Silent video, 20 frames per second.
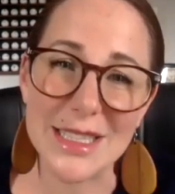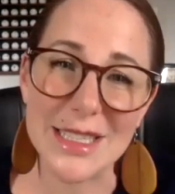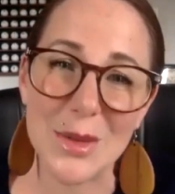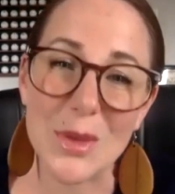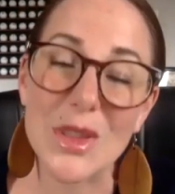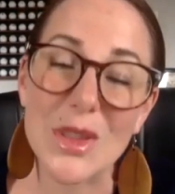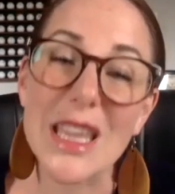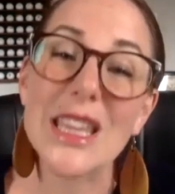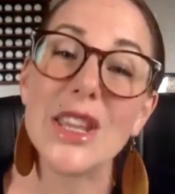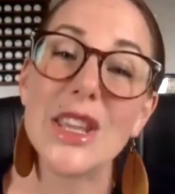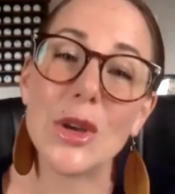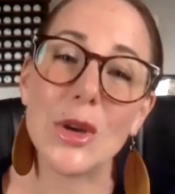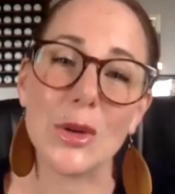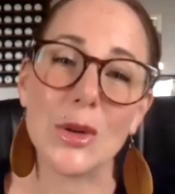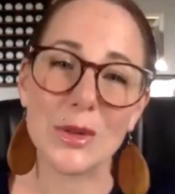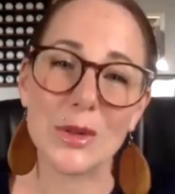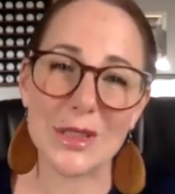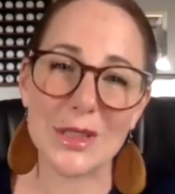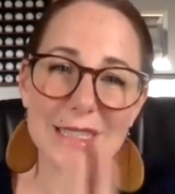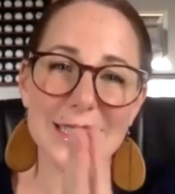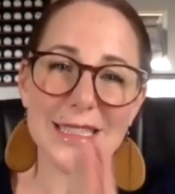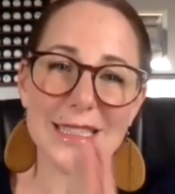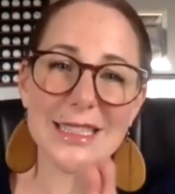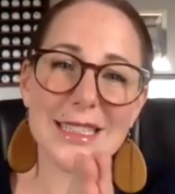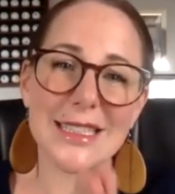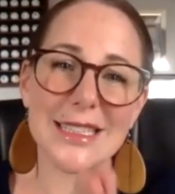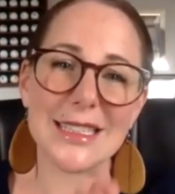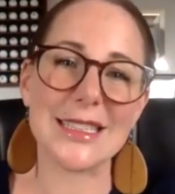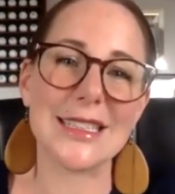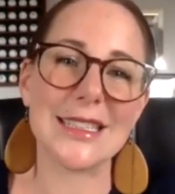So thank you, because
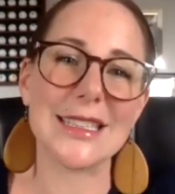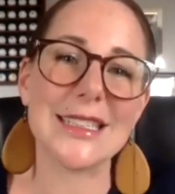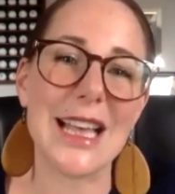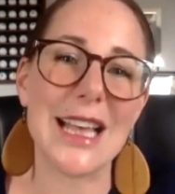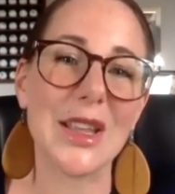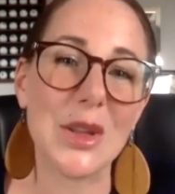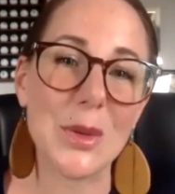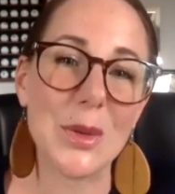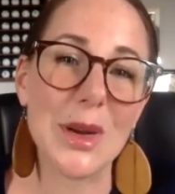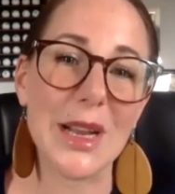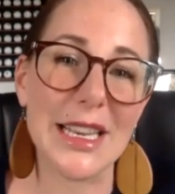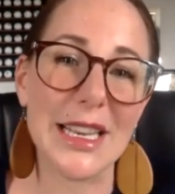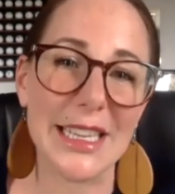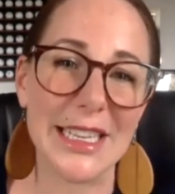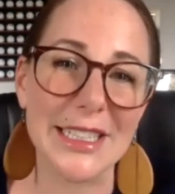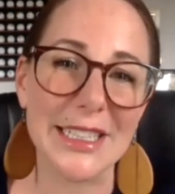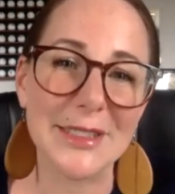this is exactly what I need.